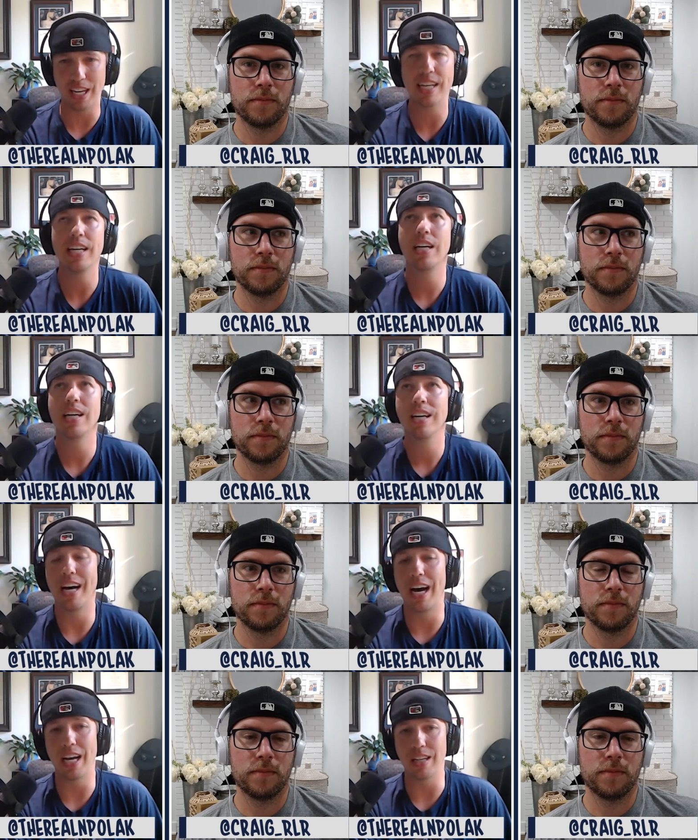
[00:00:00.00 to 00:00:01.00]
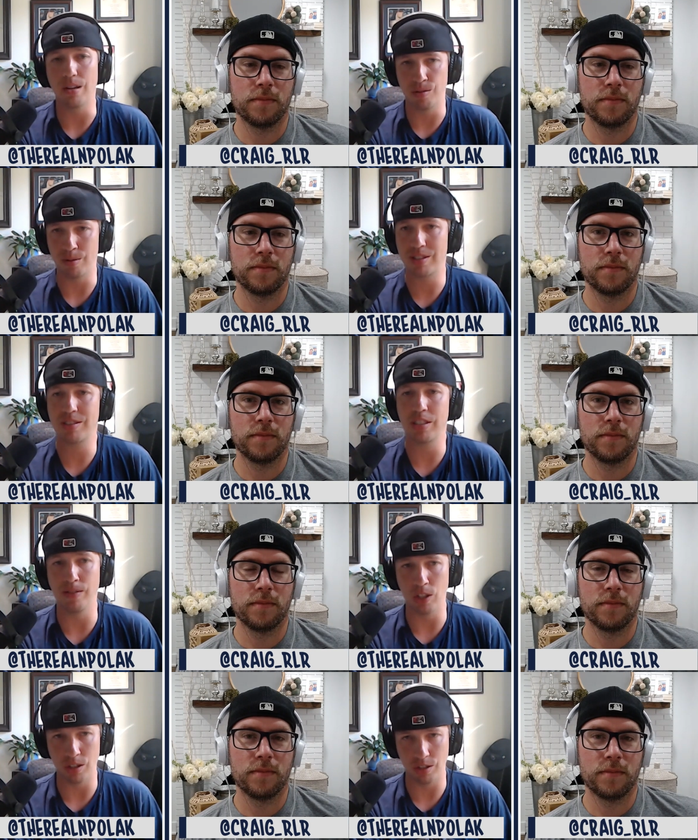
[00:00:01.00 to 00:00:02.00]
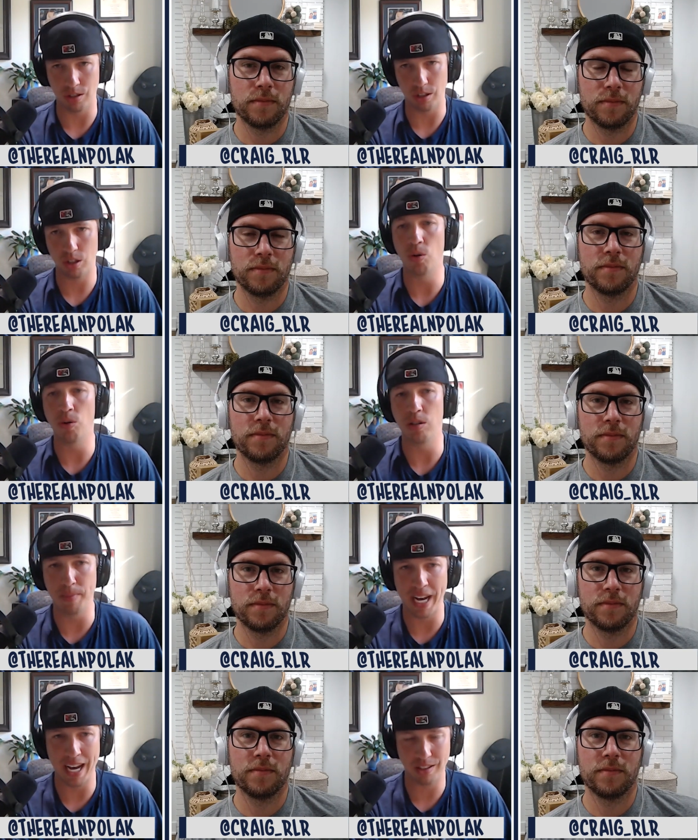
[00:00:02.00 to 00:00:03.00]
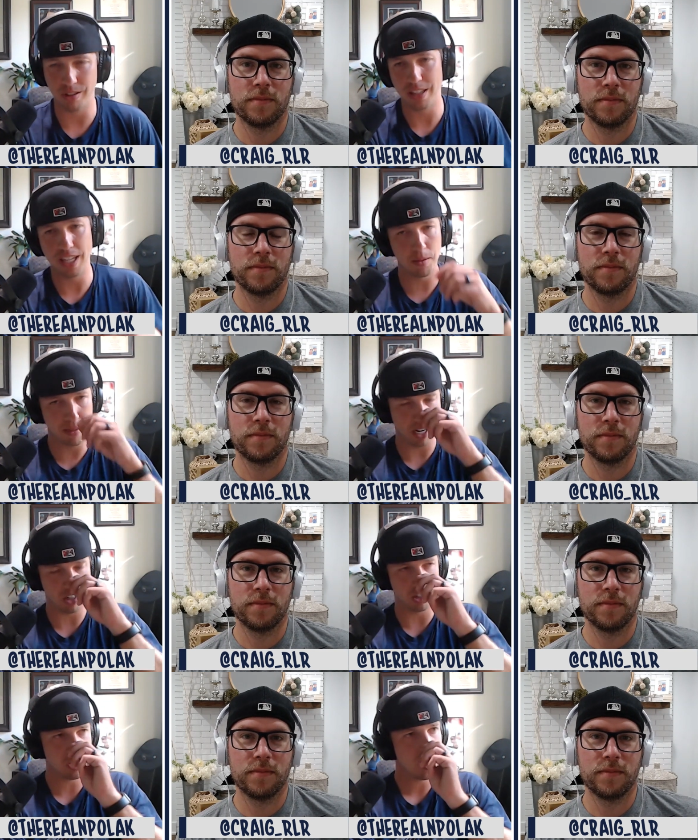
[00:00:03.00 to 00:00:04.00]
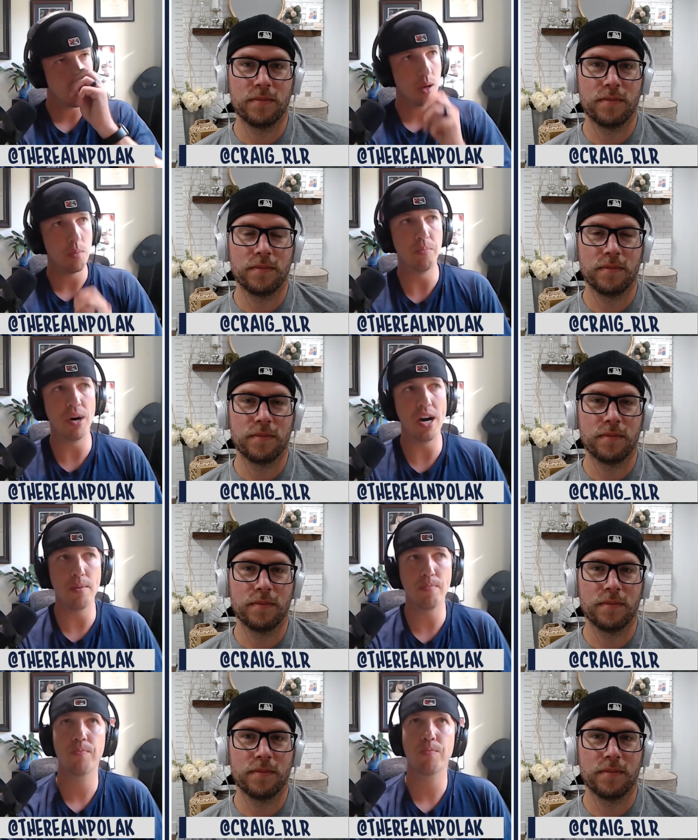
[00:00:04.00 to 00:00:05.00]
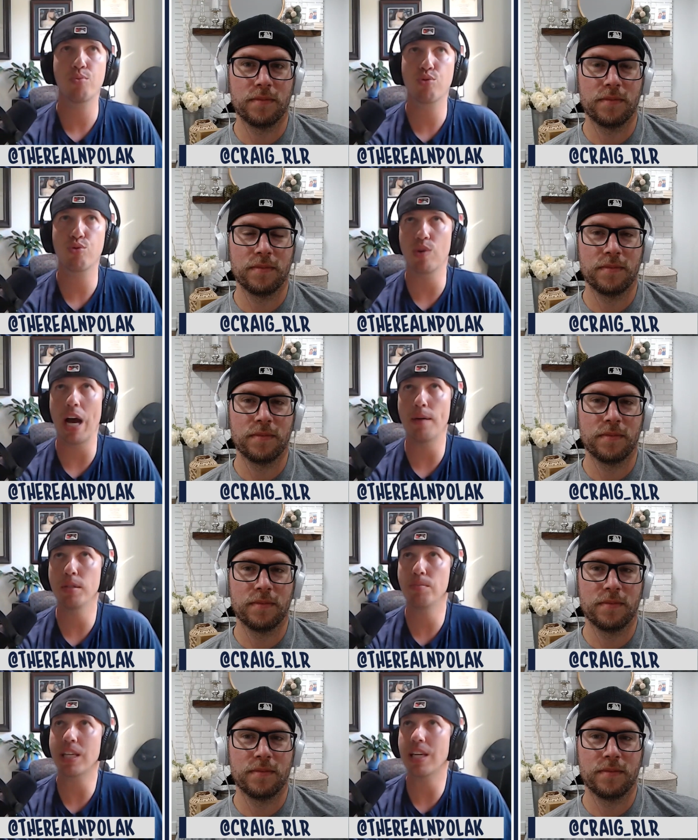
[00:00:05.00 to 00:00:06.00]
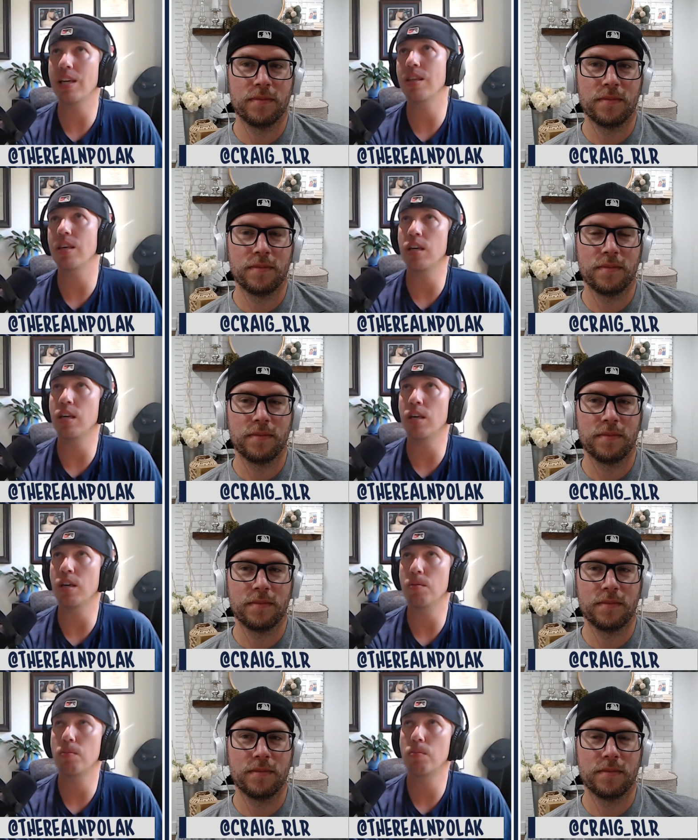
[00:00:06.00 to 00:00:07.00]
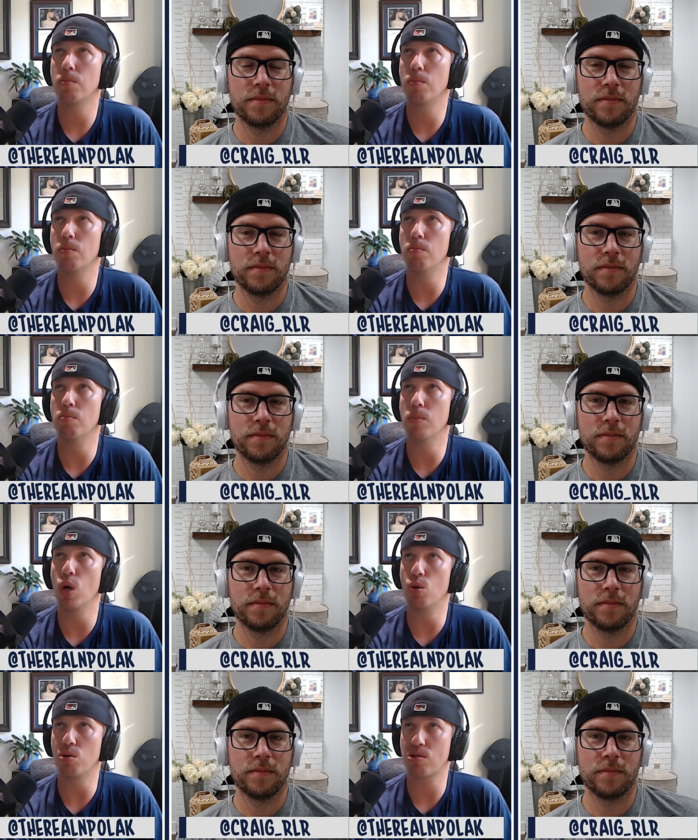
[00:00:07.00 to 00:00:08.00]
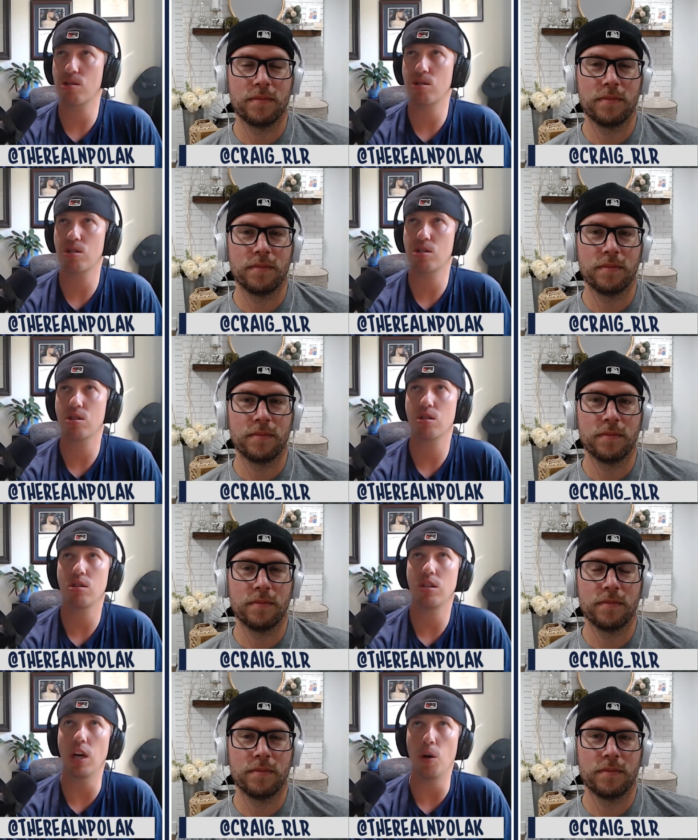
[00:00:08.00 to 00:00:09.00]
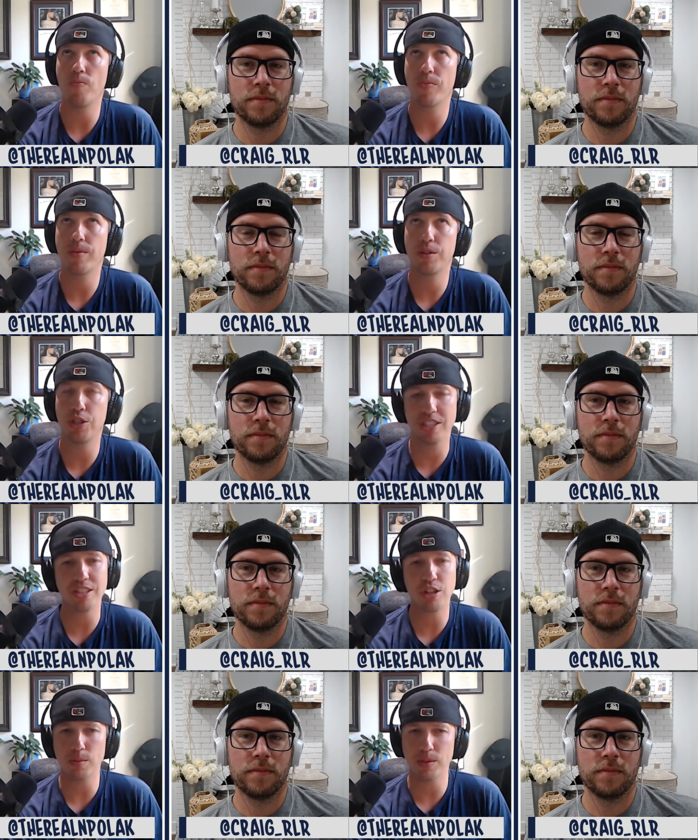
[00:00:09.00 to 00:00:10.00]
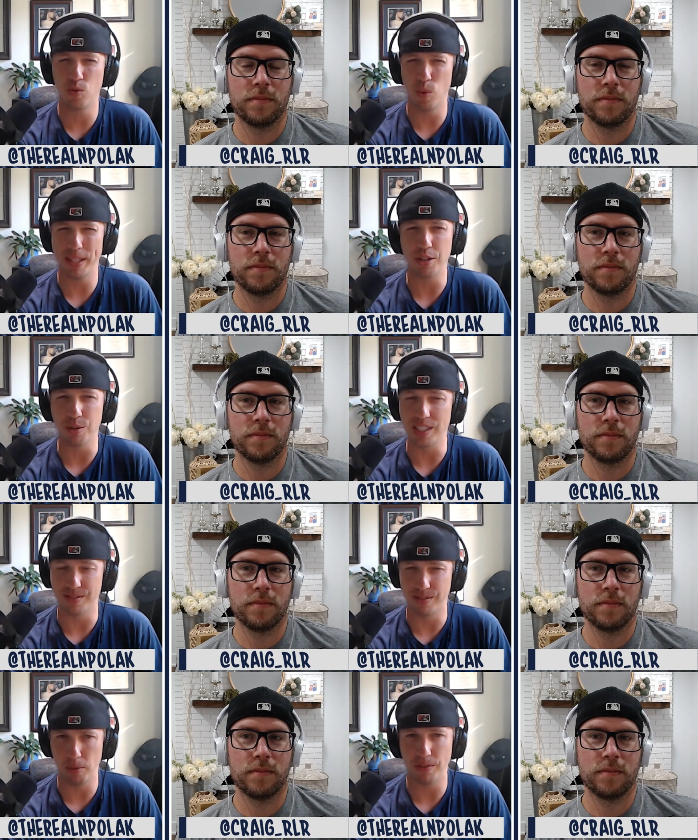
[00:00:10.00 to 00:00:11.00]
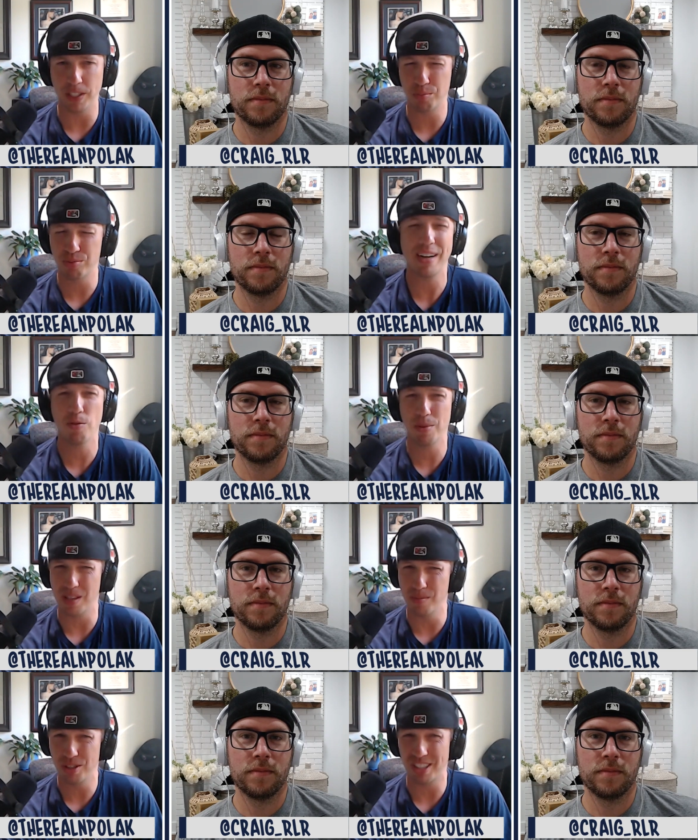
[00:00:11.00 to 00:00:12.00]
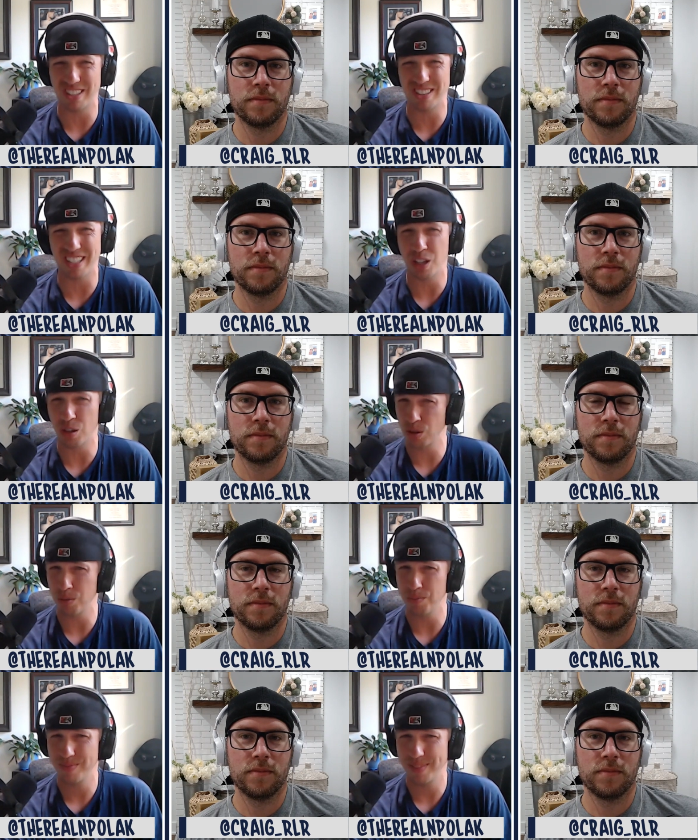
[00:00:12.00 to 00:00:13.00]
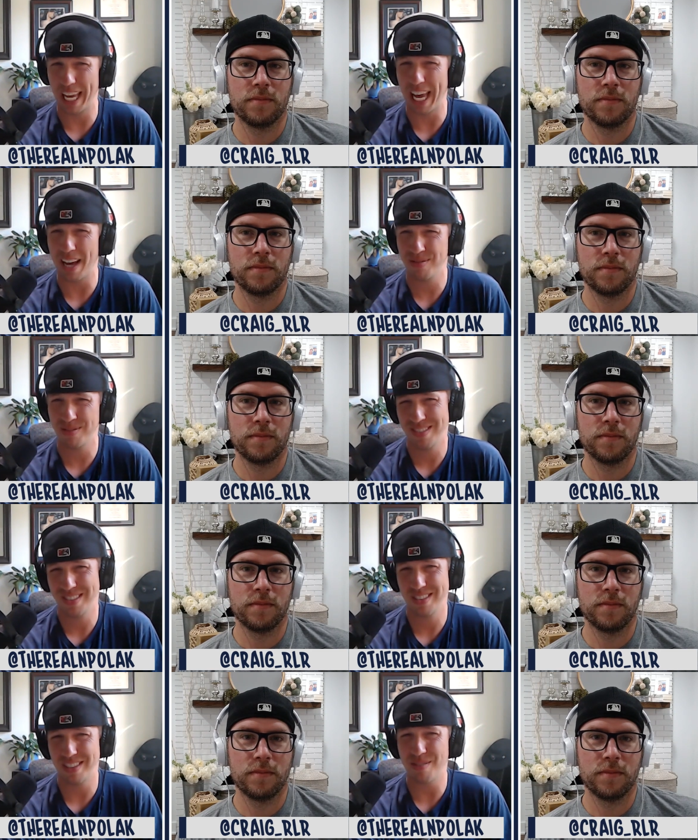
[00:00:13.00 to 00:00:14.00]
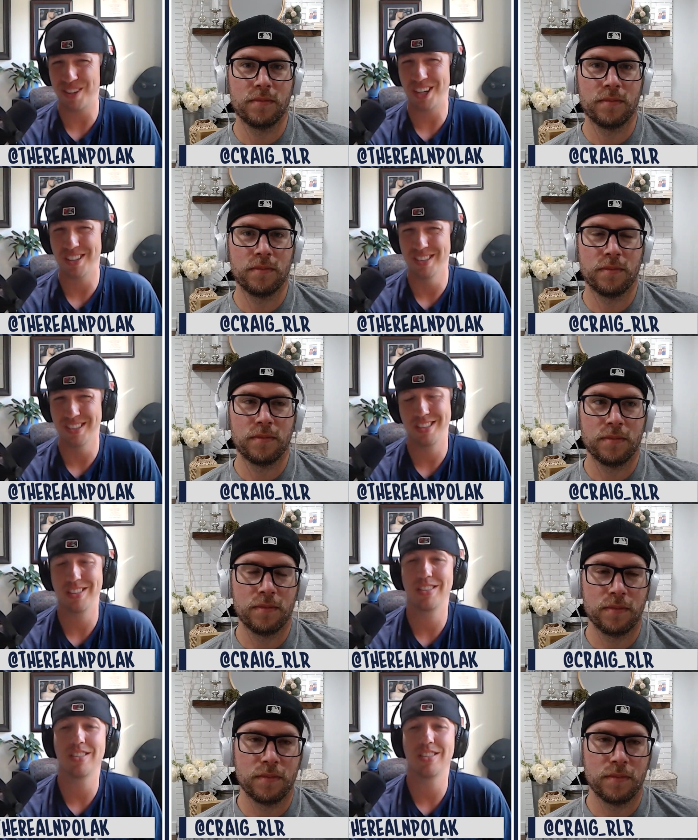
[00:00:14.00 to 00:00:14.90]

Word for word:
Speaker 1: to like, uh, you know, the receivers or the cornerbacks or the linebackers. But probably the most, you know, just in terms of what they do on the football field, probably the most exciting group they have. Is that fair?